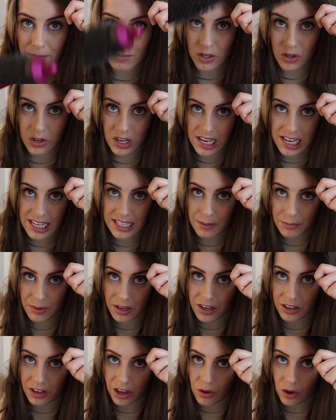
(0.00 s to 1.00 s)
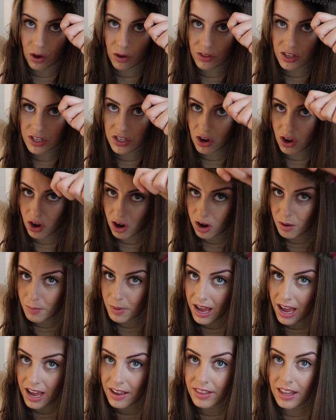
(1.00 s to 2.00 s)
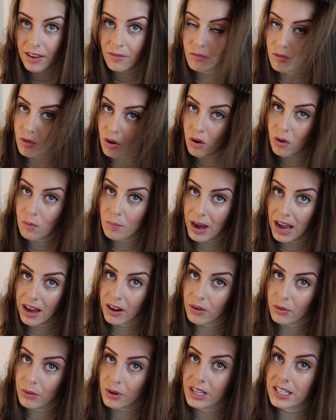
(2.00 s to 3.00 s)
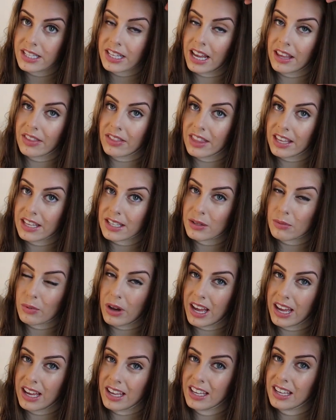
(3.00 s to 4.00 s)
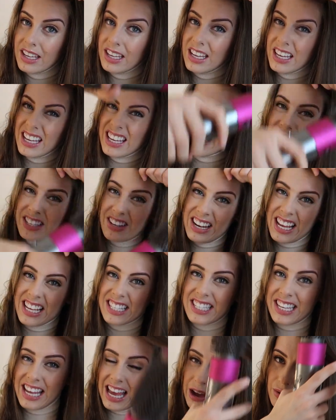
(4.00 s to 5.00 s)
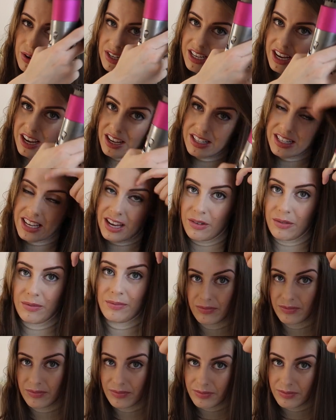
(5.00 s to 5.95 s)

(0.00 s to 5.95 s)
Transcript: I'm doing is I'm gonna go on the top and then roll backwards like this way. So let's see how it turns out.